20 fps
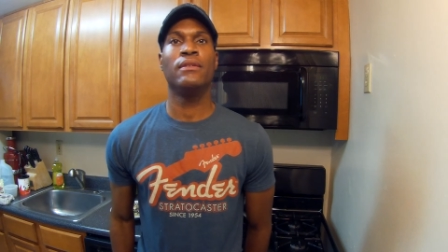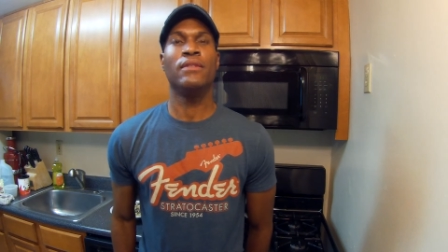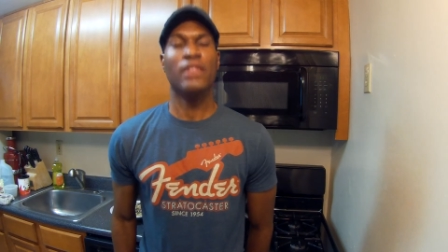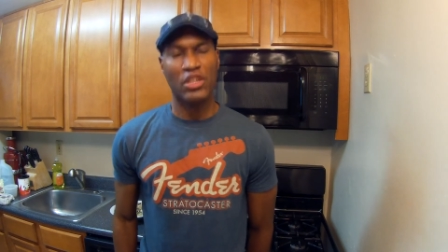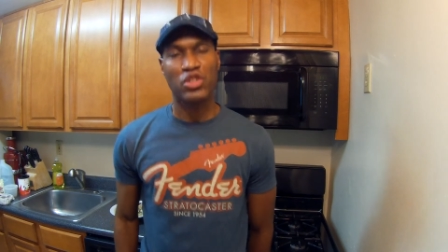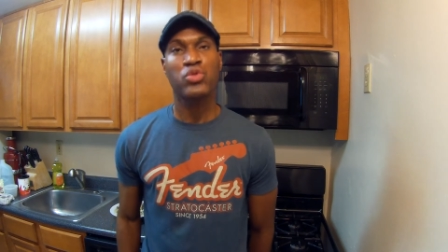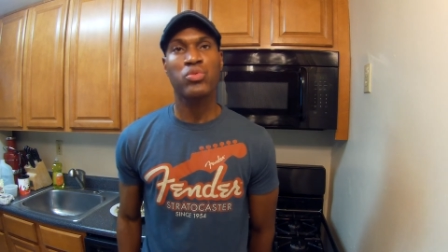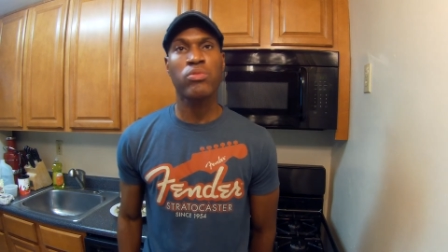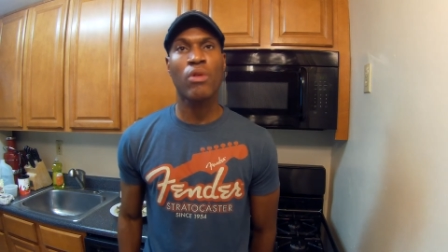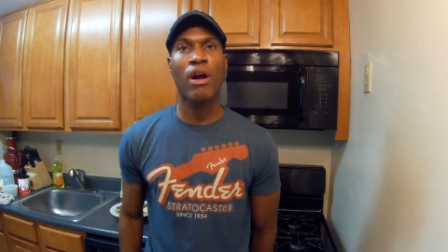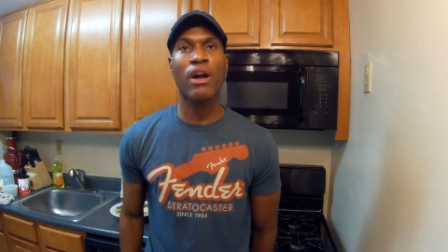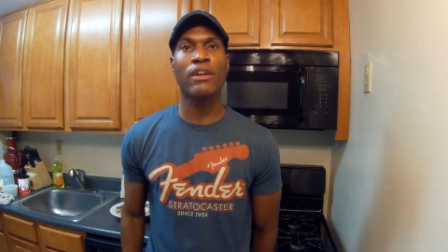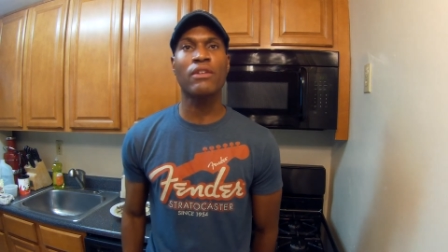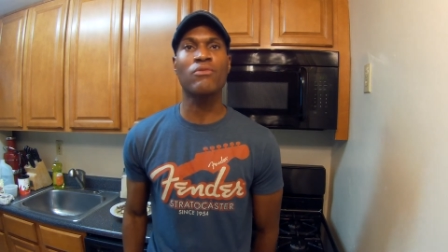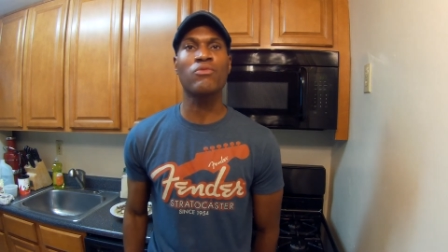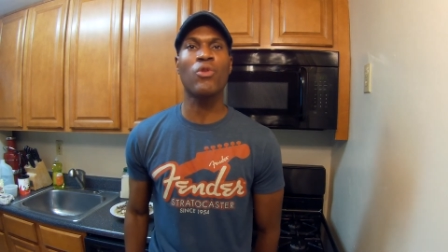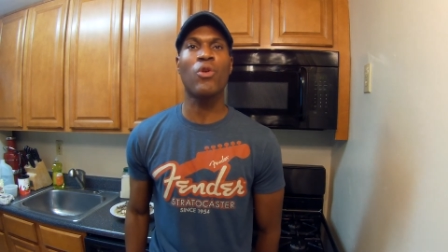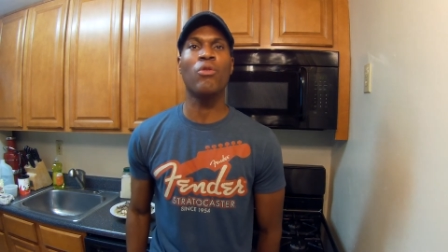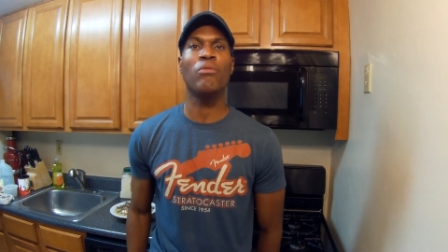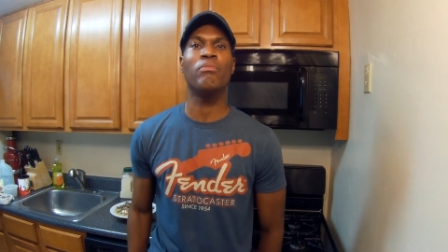let's rock
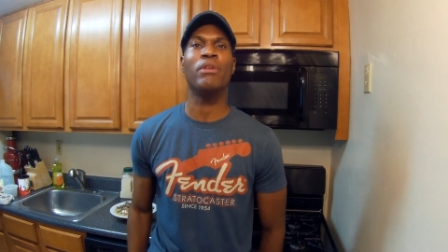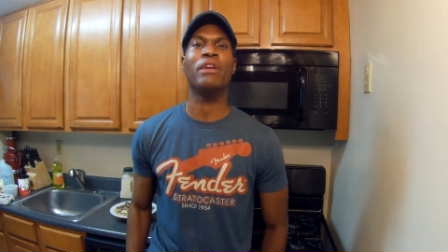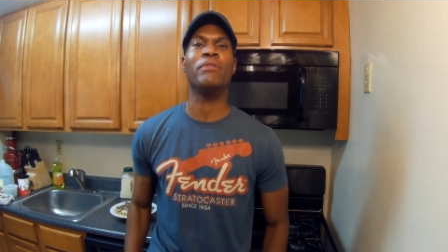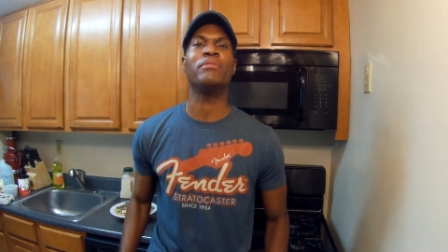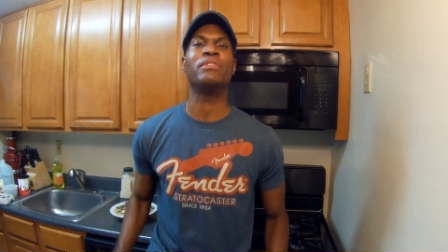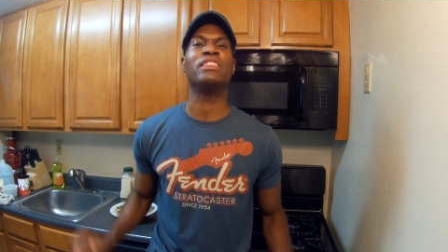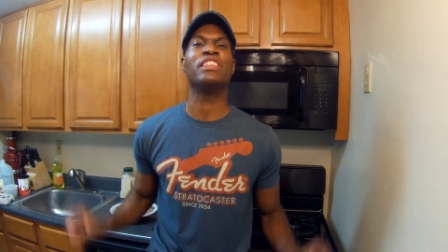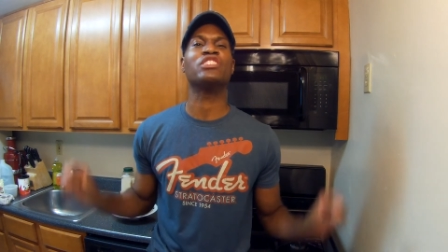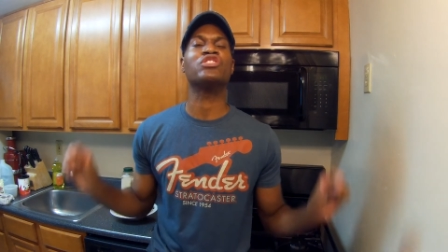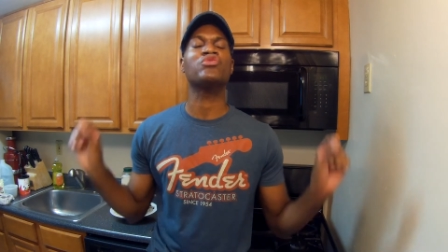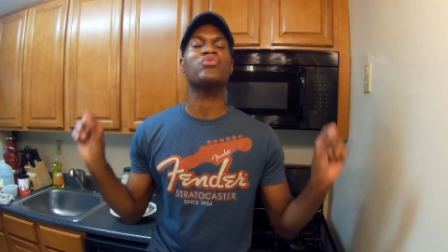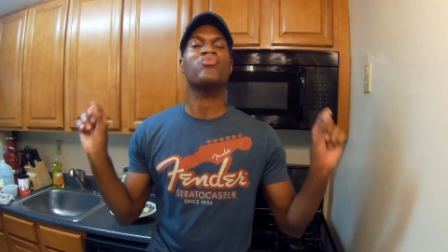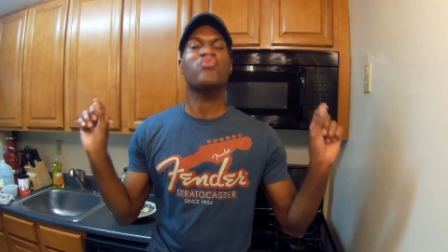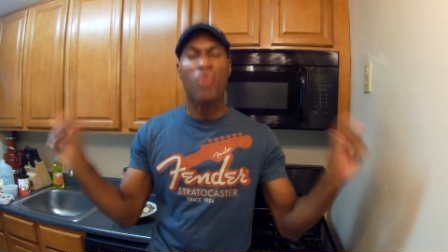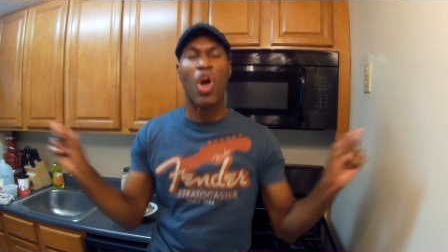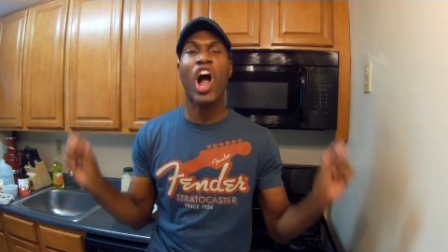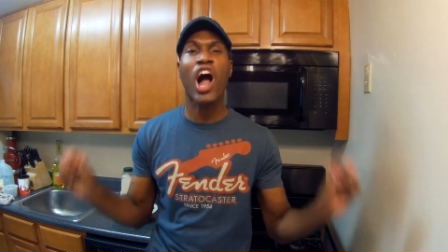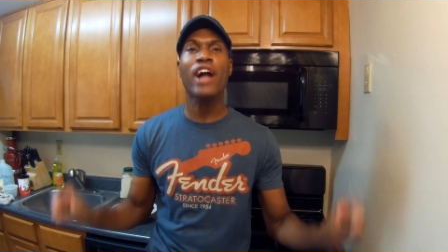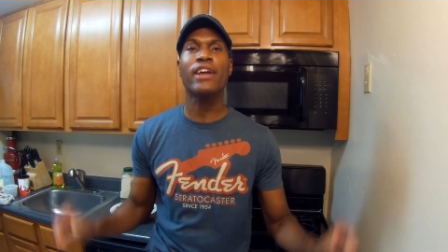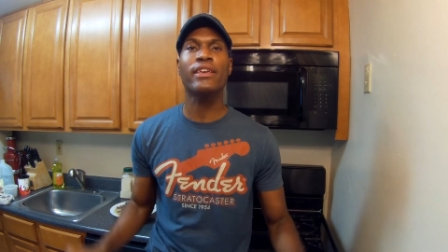and roll, baby. Let's
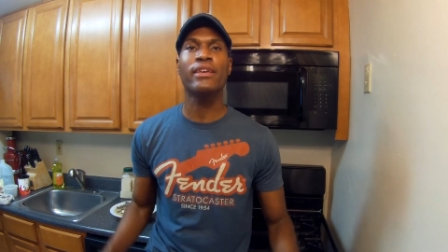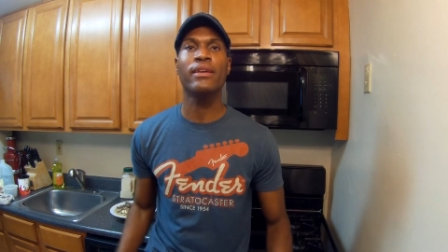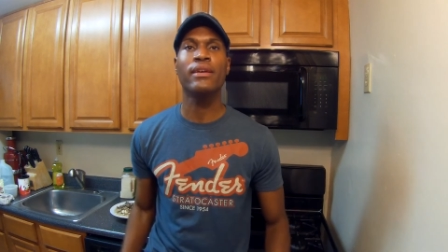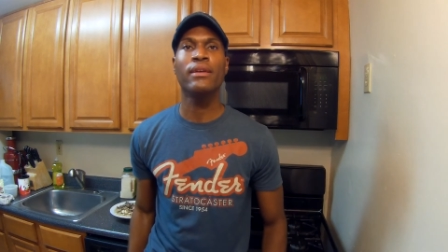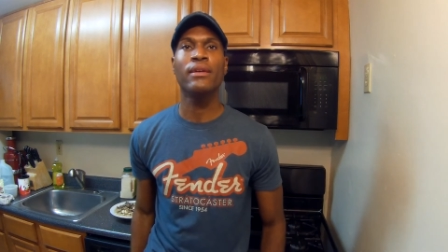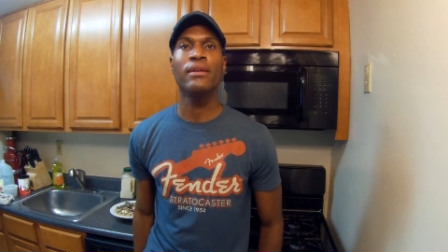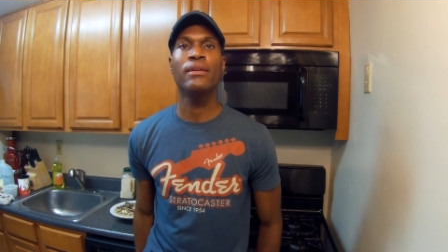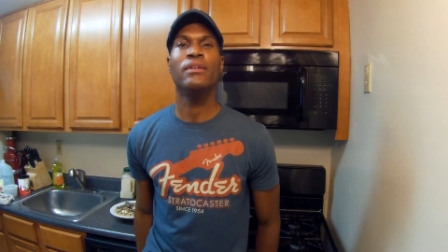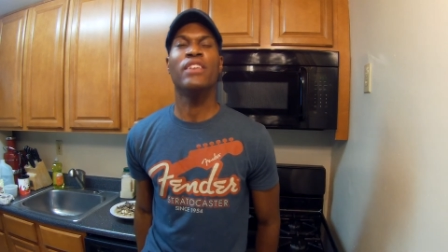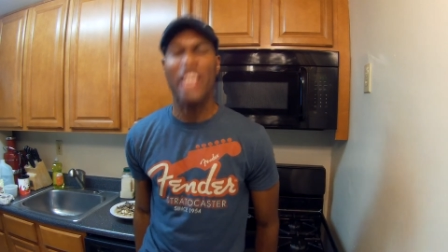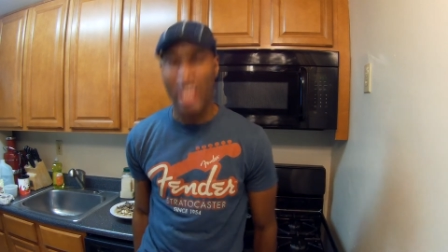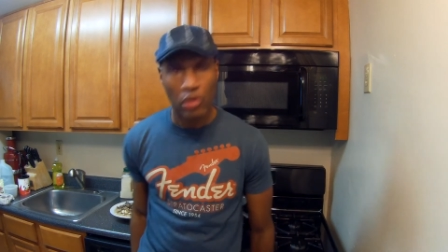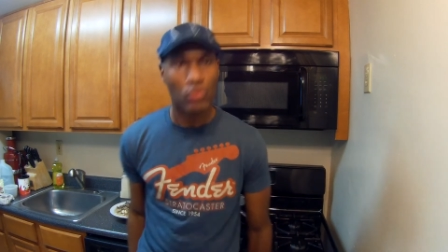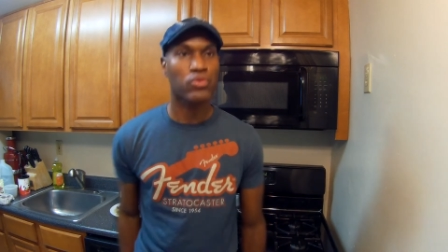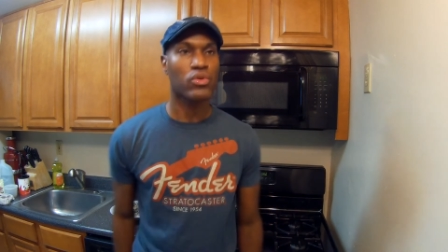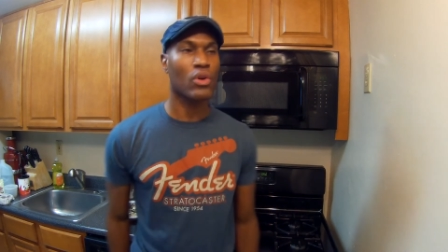rock and